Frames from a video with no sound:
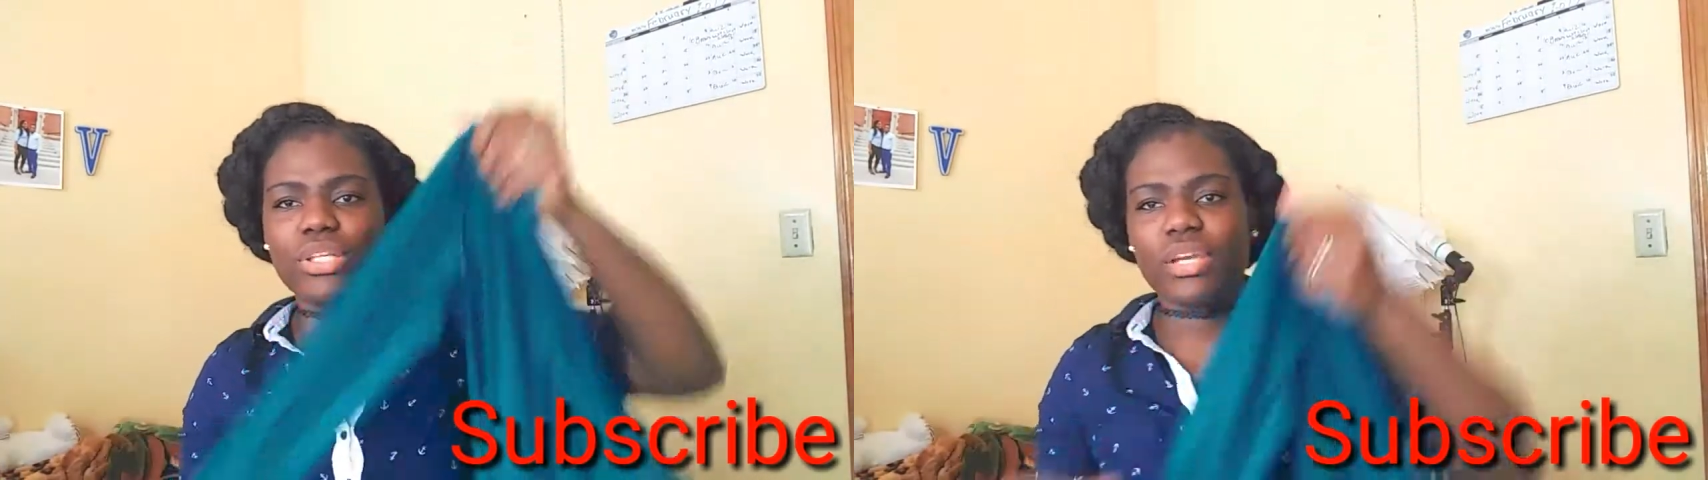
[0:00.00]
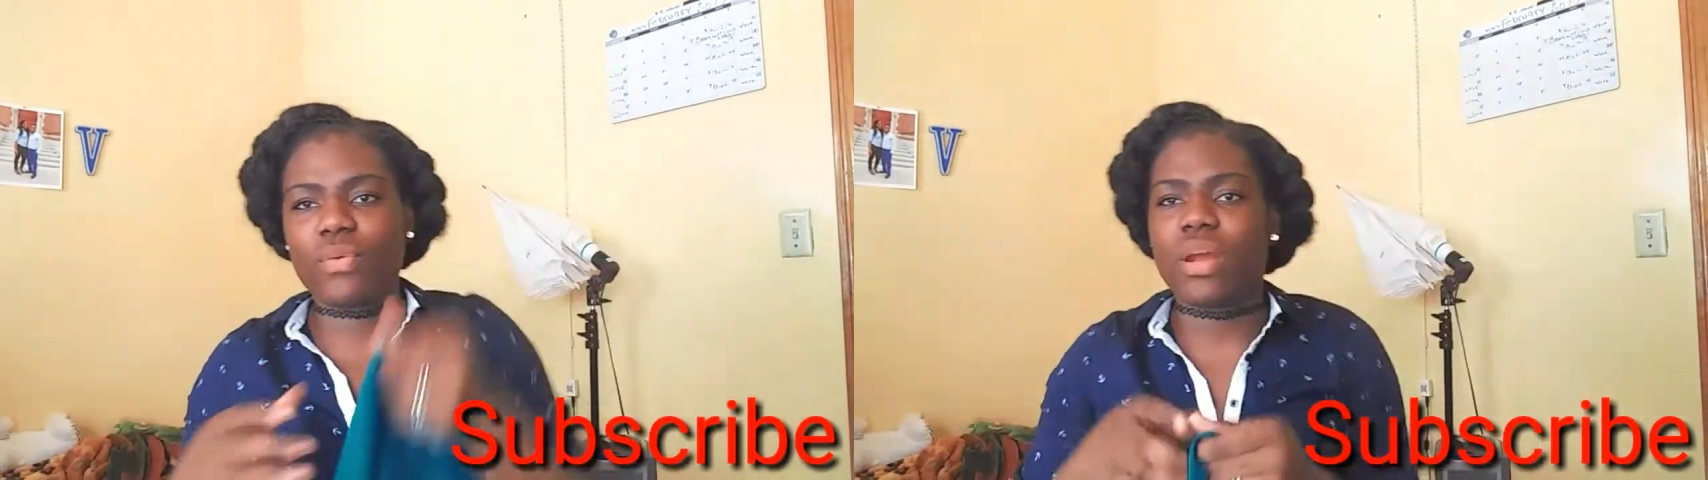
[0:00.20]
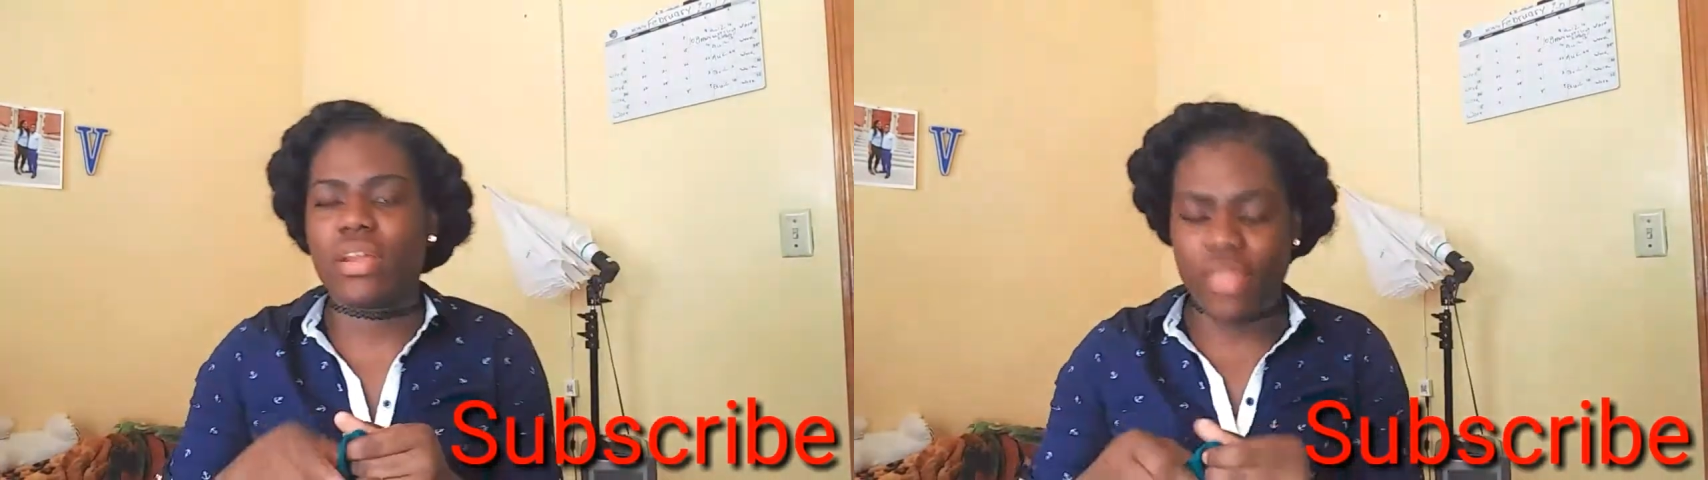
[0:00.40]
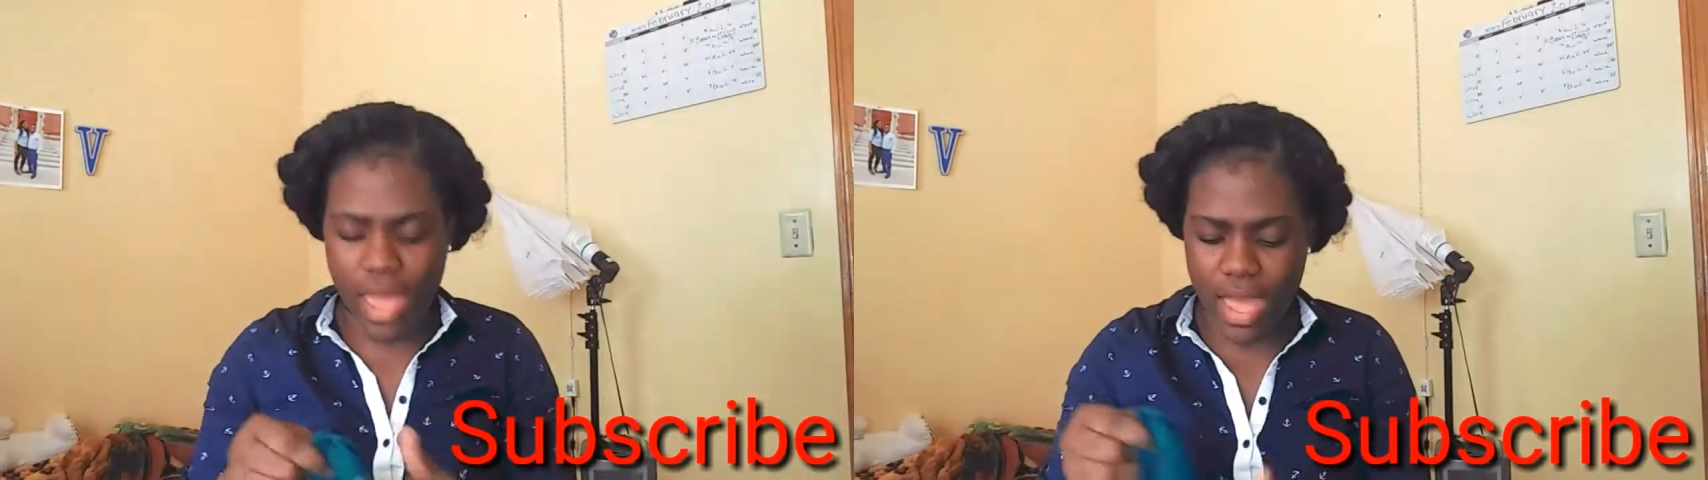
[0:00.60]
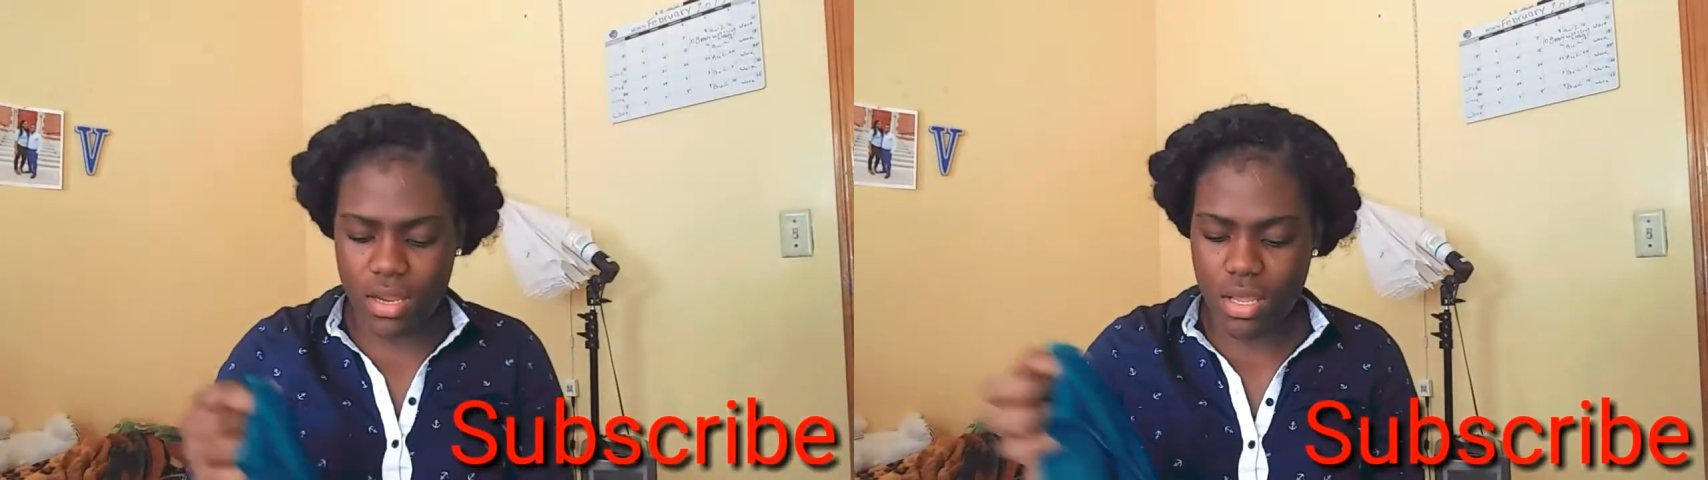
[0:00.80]
you can wear
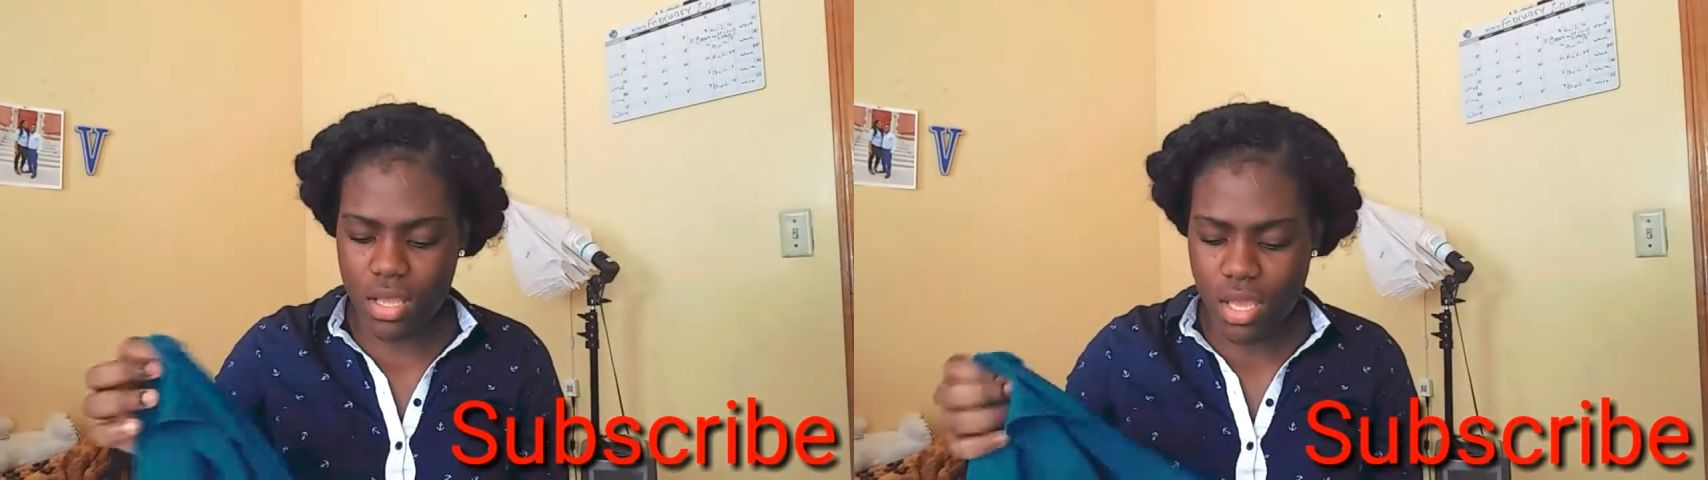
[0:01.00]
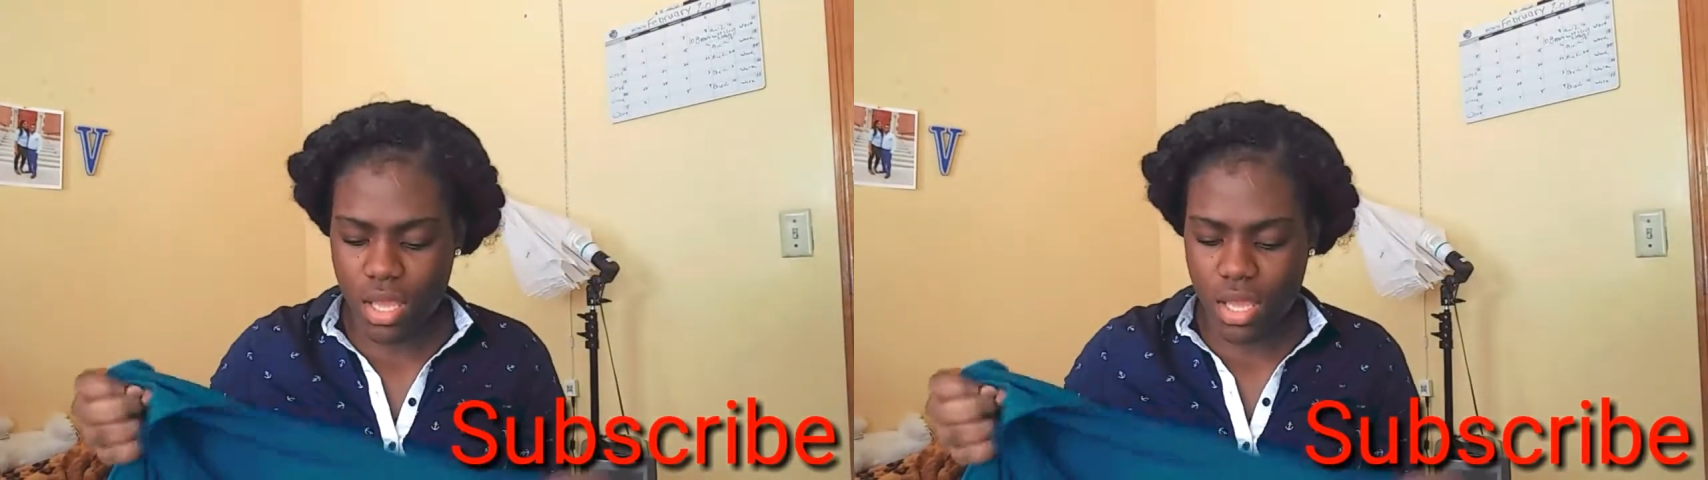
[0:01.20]
that